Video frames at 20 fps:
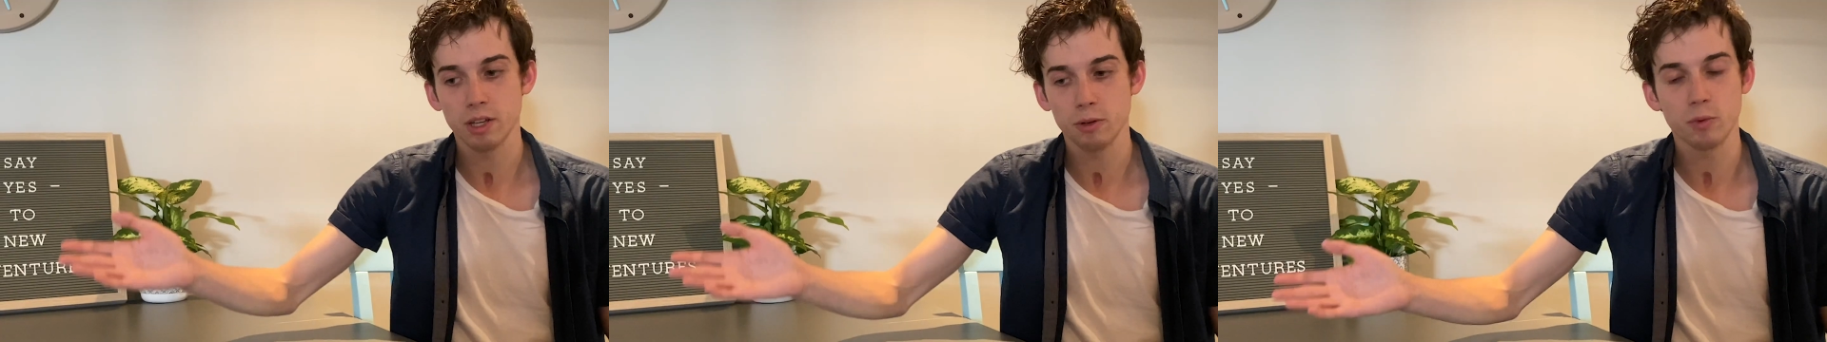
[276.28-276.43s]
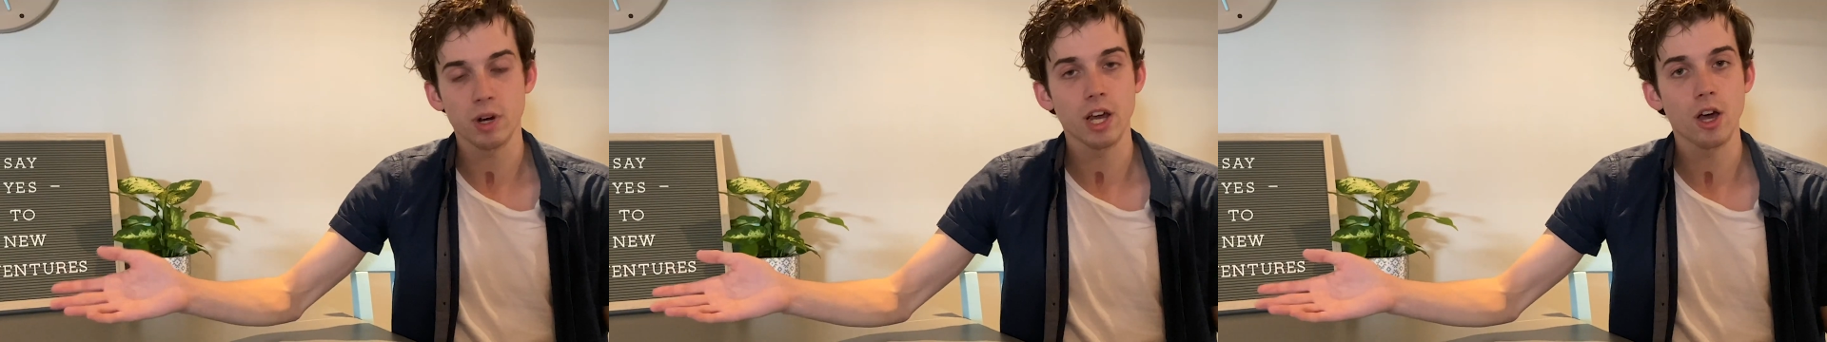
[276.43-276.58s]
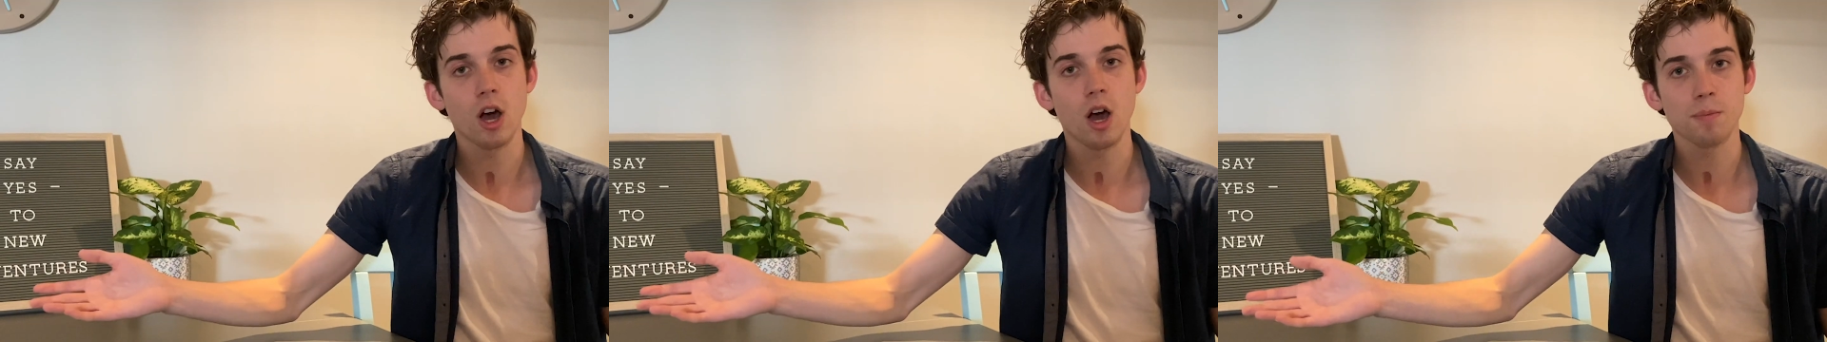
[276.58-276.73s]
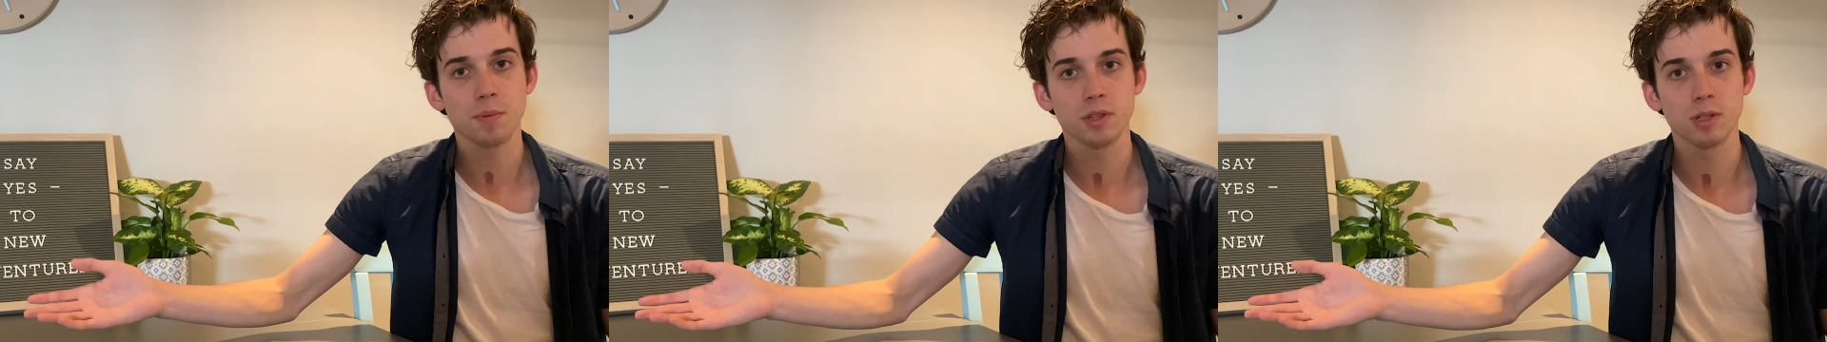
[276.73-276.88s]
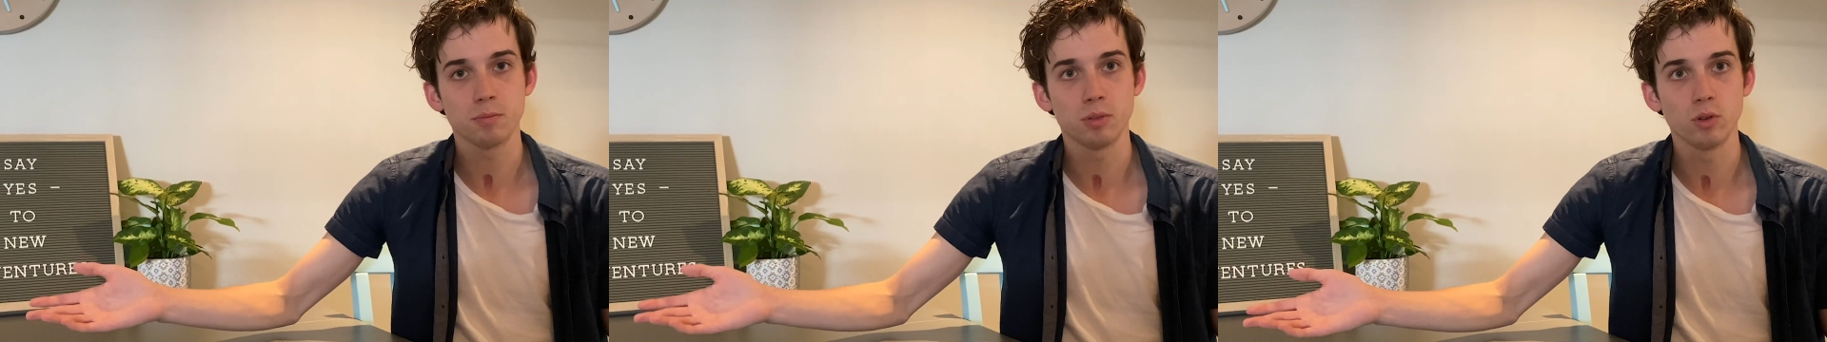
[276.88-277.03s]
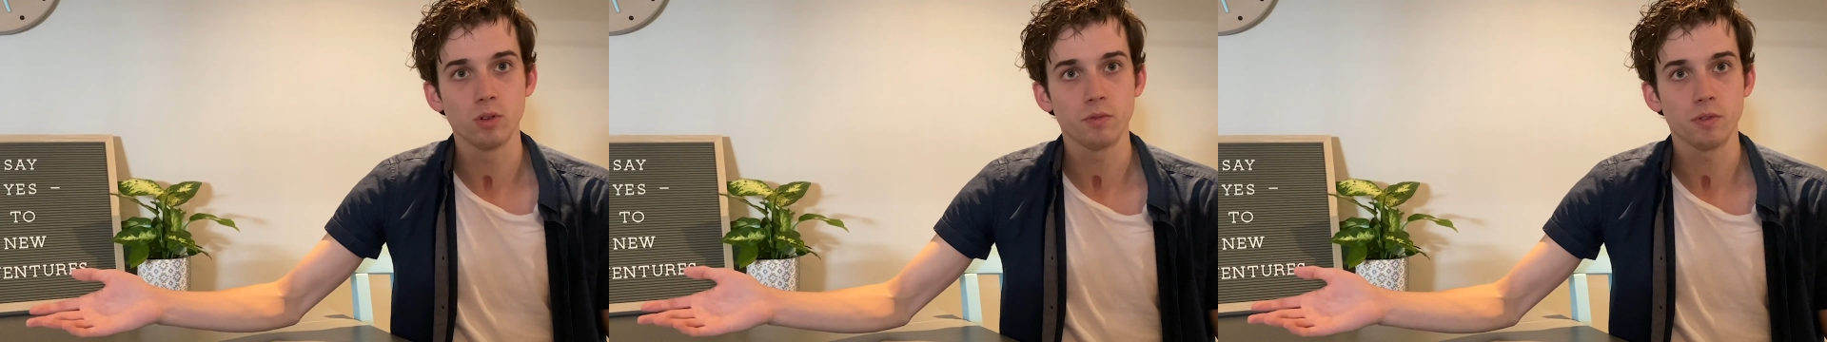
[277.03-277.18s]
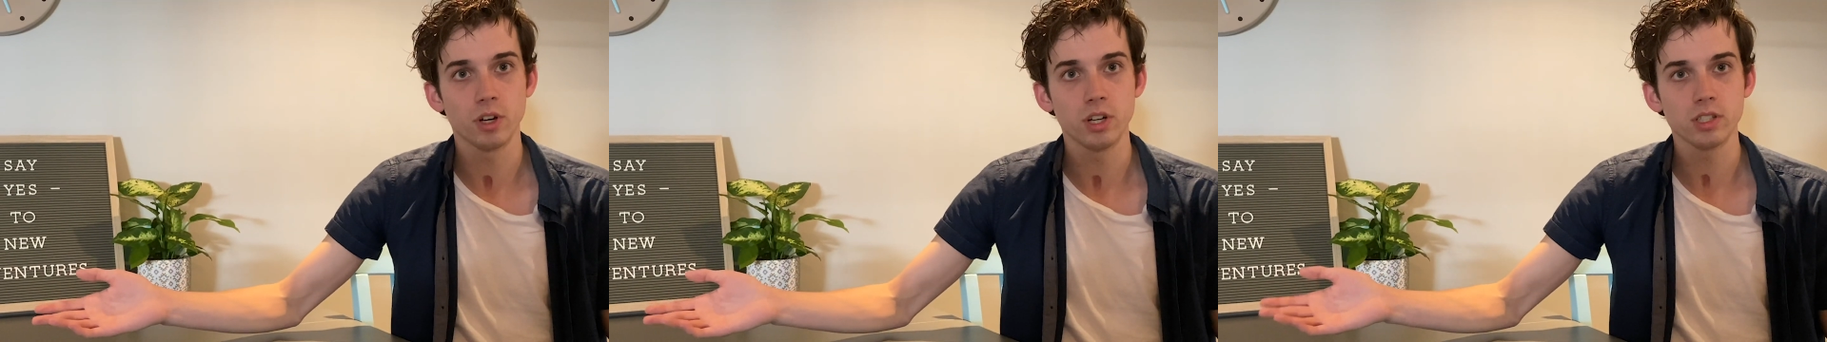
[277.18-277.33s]
like when I hopped in the
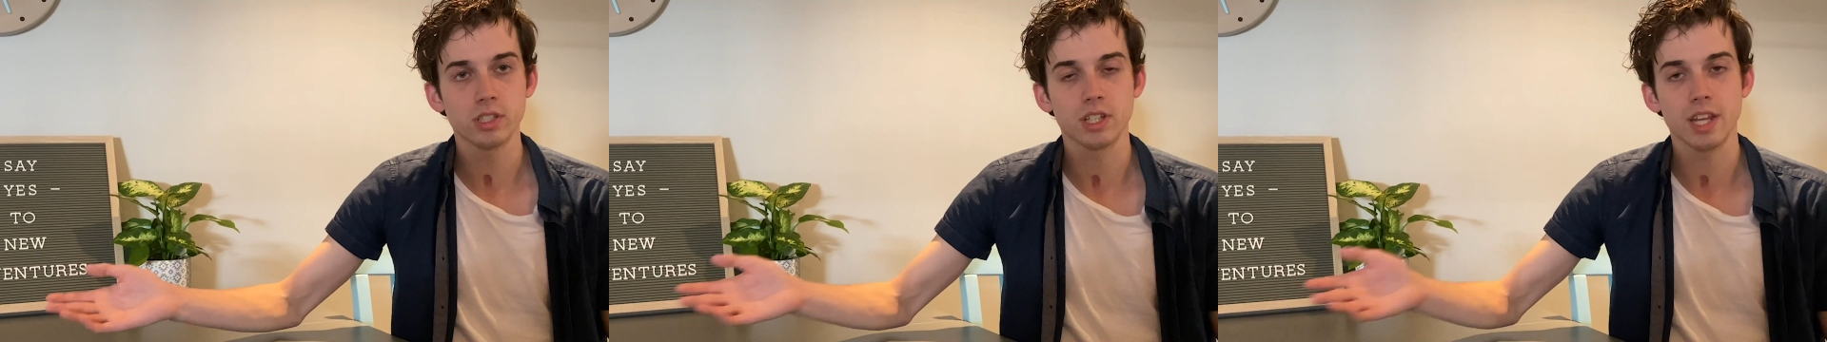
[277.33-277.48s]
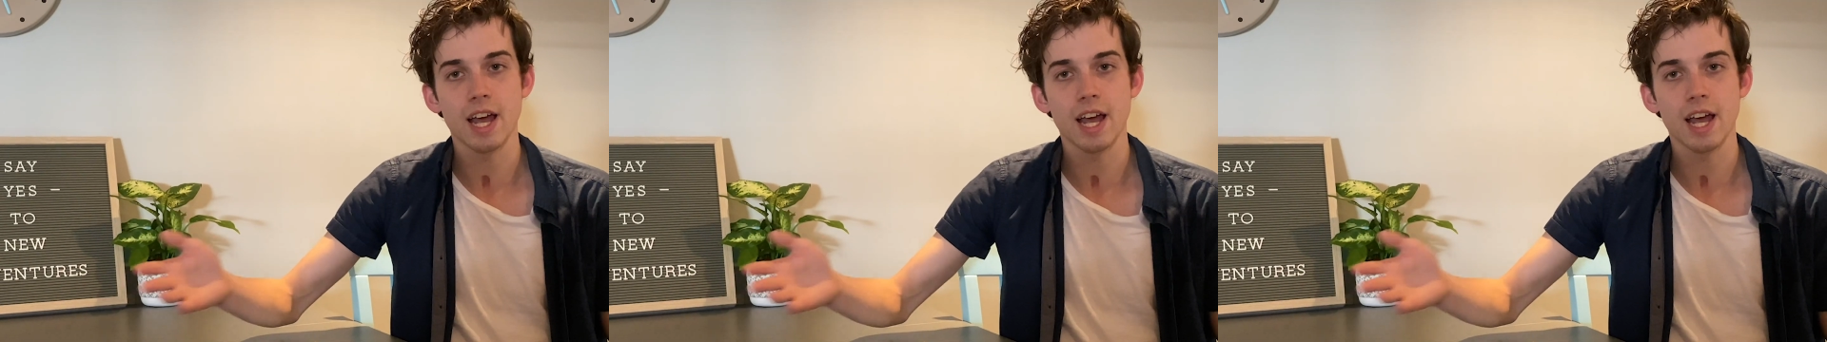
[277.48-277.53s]
pool first,